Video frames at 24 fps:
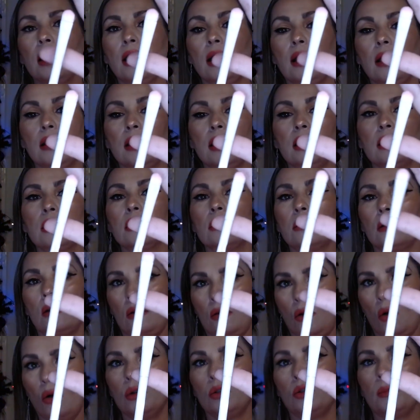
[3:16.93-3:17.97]
This is
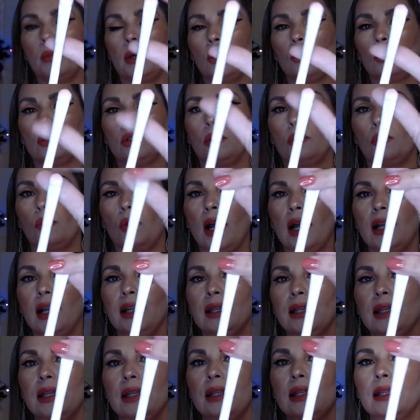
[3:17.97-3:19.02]
also by Wet and Wild.
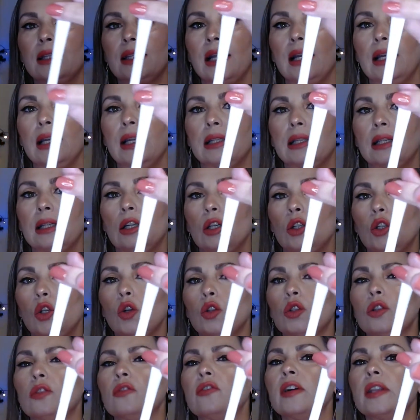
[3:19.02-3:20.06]
This is a little,
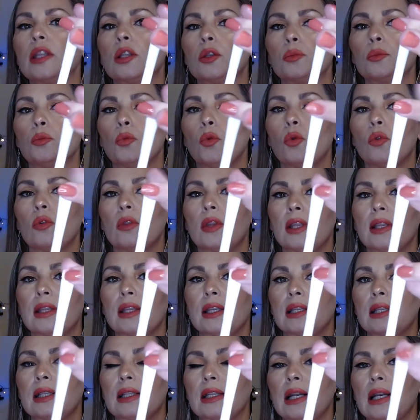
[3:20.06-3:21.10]
not very smooth, this
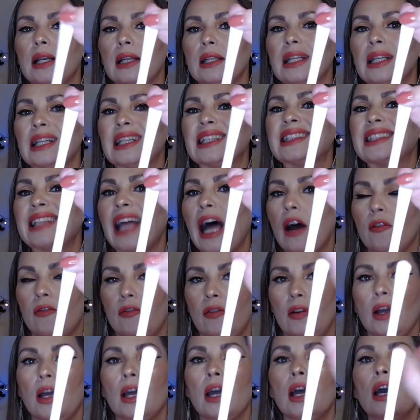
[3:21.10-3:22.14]
is a little tough.
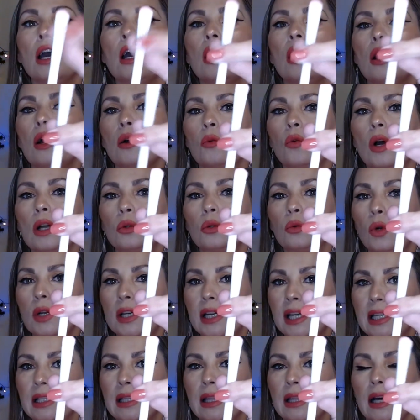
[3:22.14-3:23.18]
What we
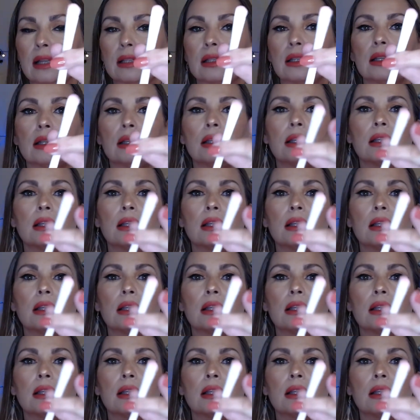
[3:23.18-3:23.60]
need that?